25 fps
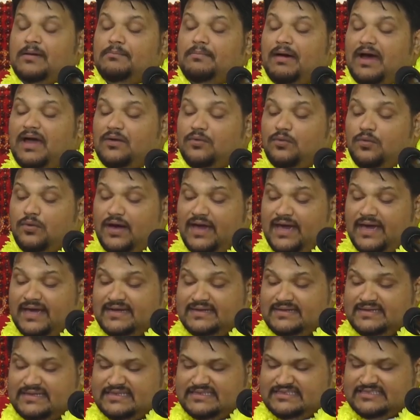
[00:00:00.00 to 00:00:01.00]
By
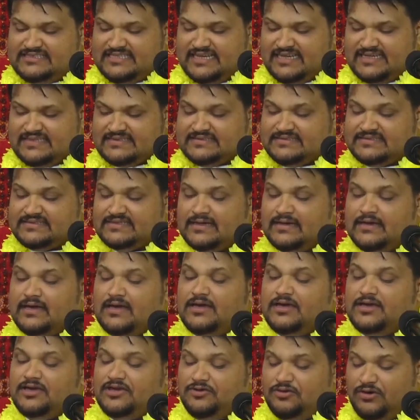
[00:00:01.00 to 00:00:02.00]
wearing these things,
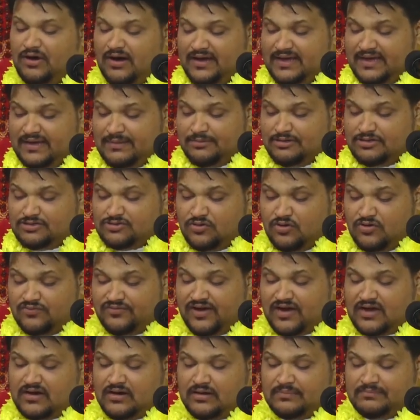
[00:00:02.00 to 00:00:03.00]
you are able to
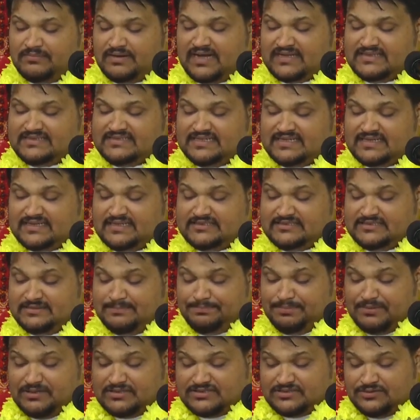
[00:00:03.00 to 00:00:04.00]
overcome that sickness. The
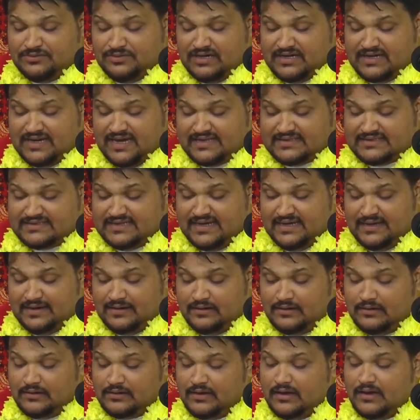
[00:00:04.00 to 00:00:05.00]
person will get
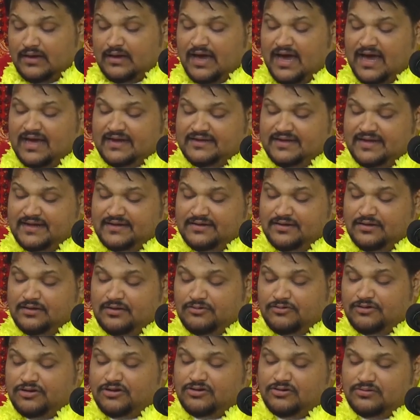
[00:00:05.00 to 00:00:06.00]
ill and then
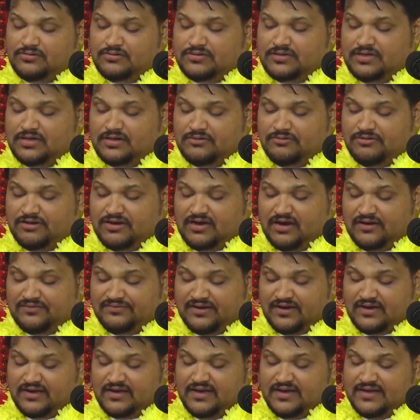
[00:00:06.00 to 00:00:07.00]
they'll, they'll
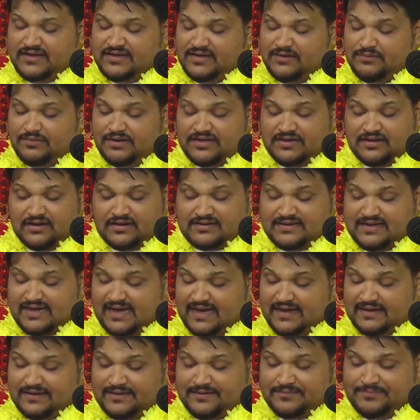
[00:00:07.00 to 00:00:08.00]
recover. They will not
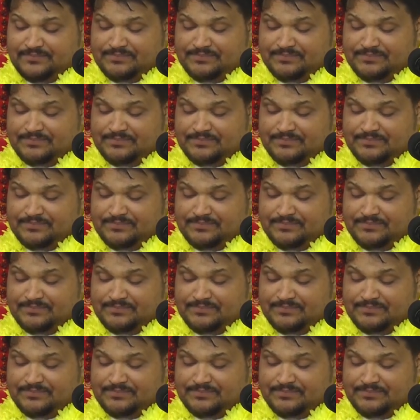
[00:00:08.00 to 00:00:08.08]
die.